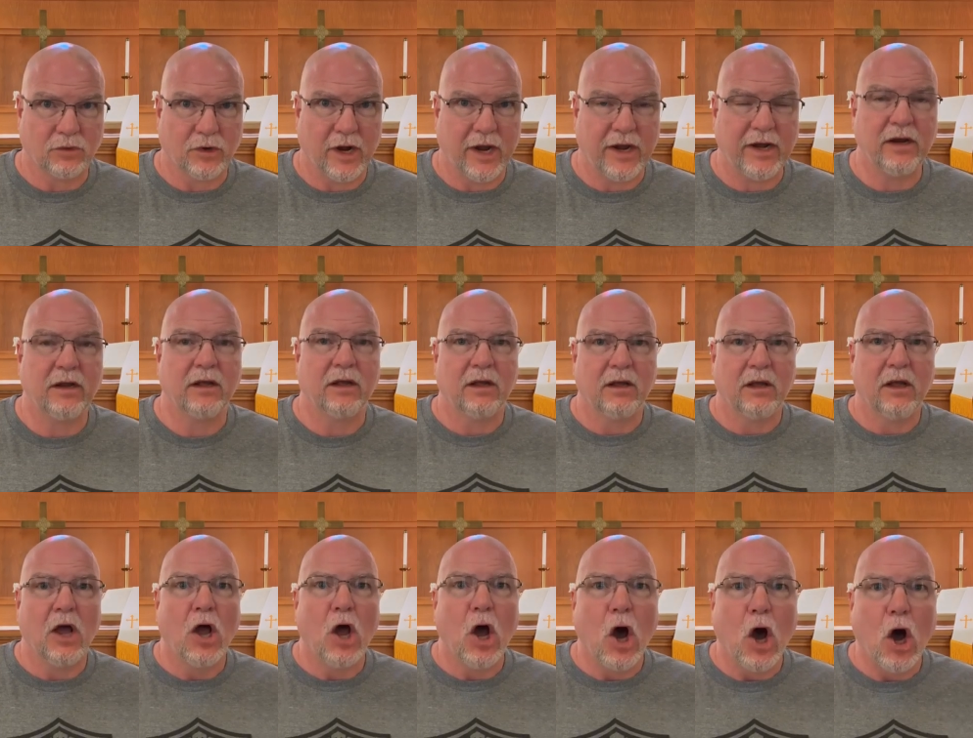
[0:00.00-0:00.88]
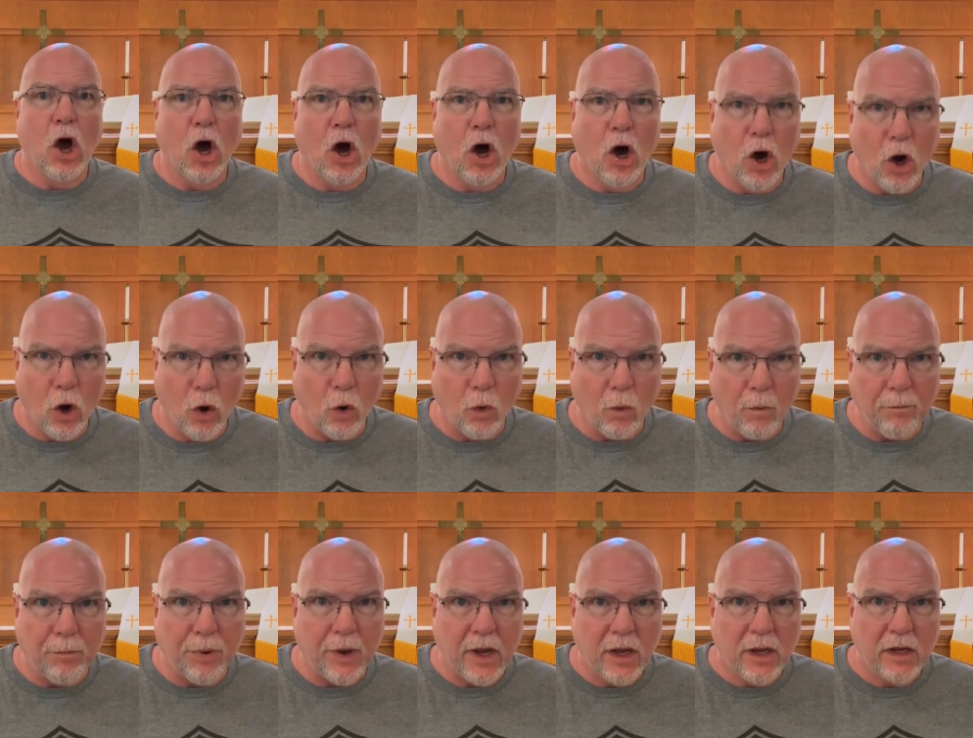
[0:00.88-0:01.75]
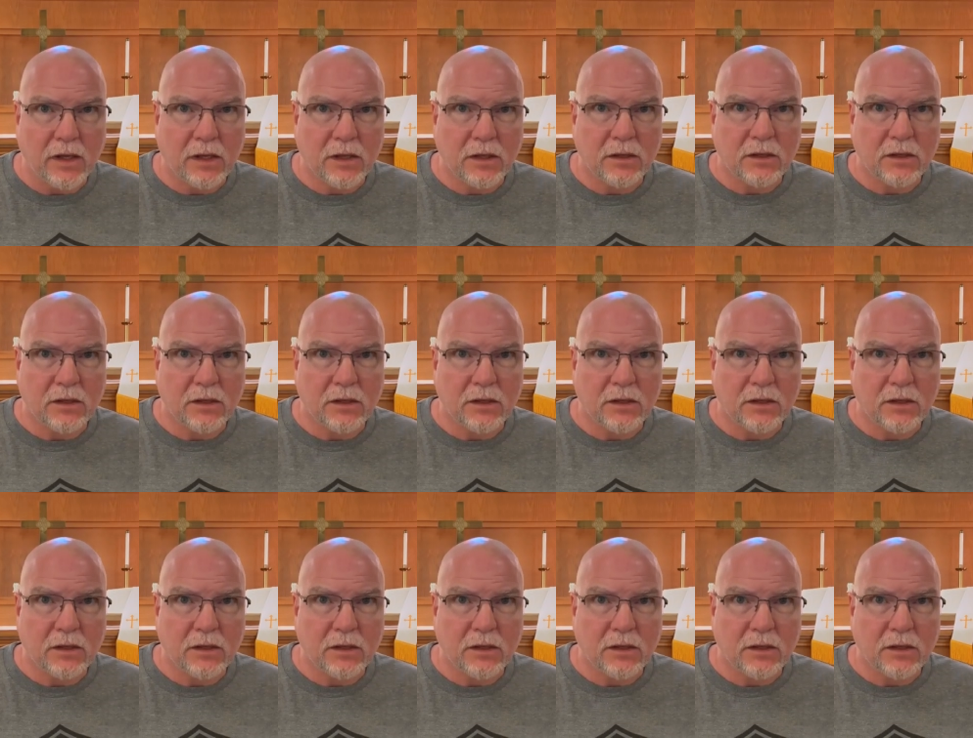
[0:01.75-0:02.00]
right? Hope,